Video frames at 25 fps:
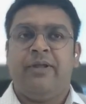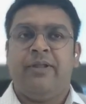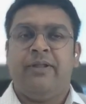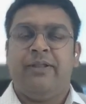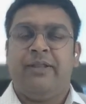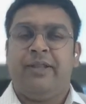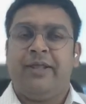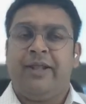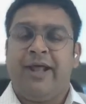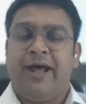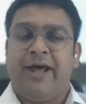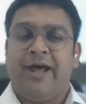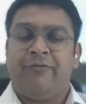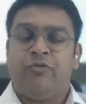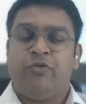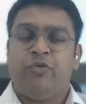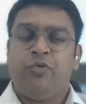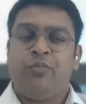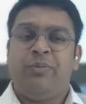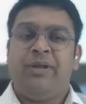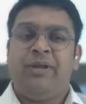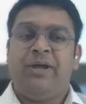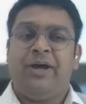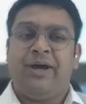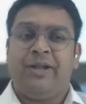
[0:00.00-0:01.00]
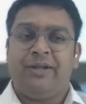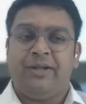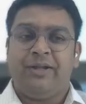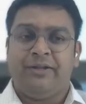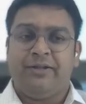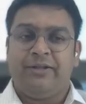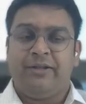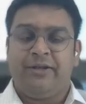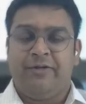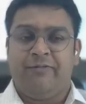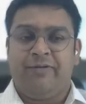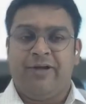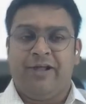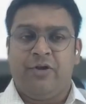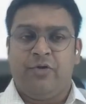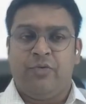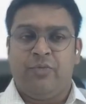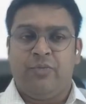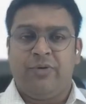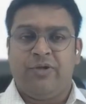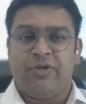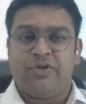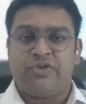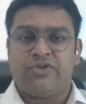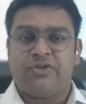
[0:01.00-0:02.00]
there have to be another
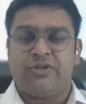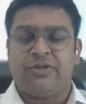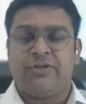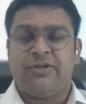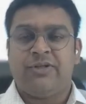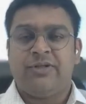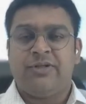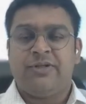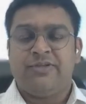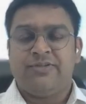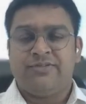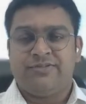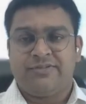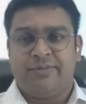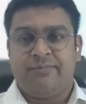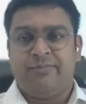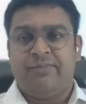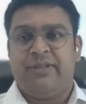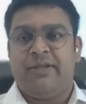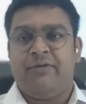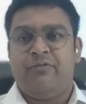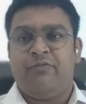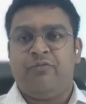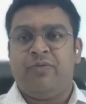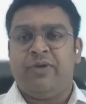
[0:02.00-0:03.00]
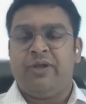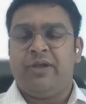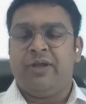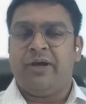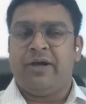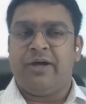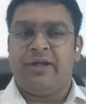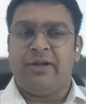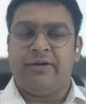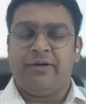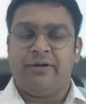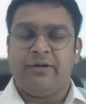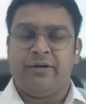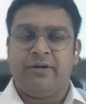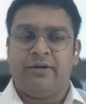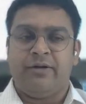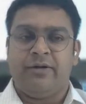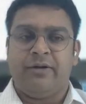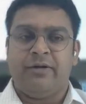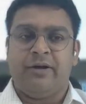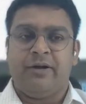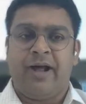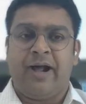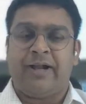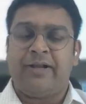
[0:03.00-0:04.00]
evaluation, something we are
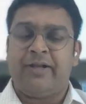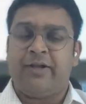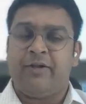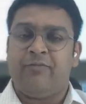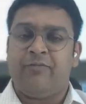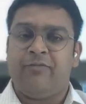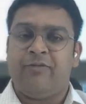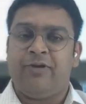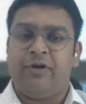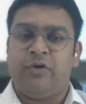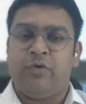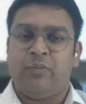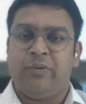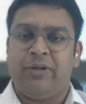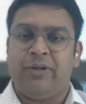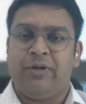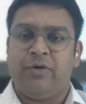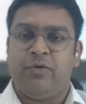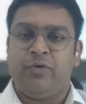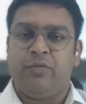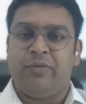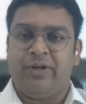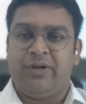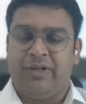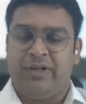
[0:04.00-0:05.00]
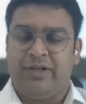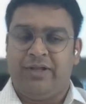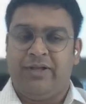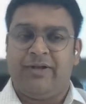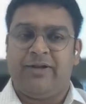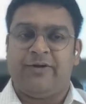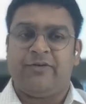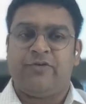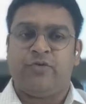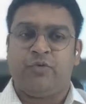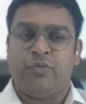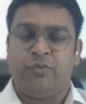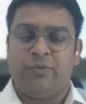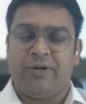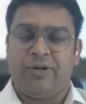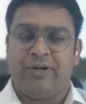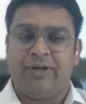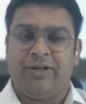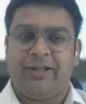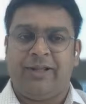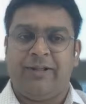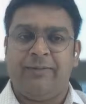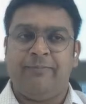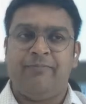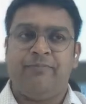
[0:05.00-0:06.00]
actively doing over here at
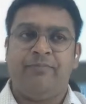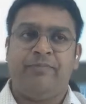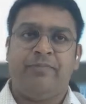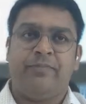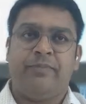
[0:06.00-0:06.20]
Sonatype.